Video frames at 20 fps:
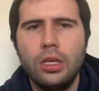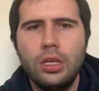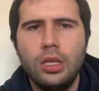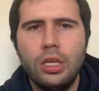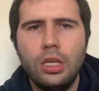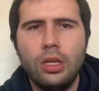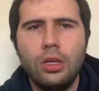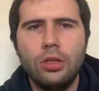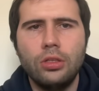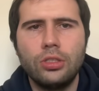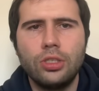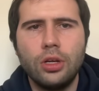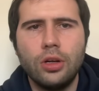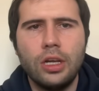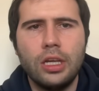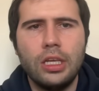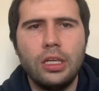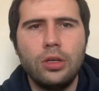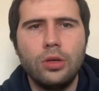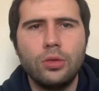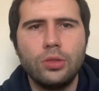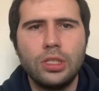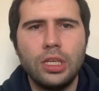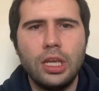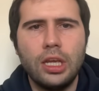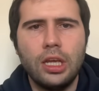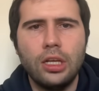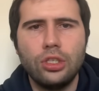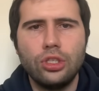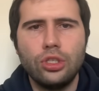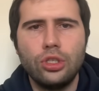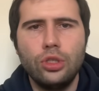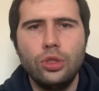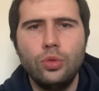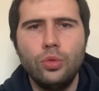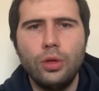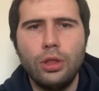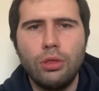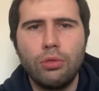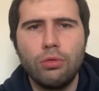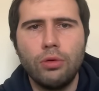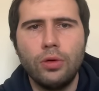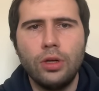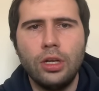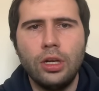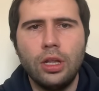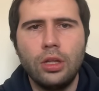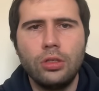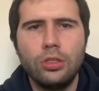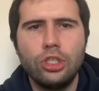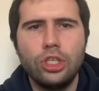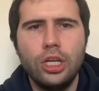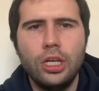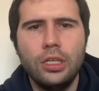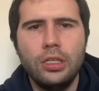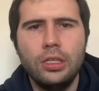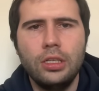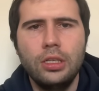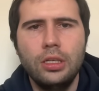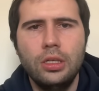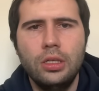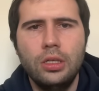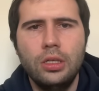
he goes king h2, we throw in another check.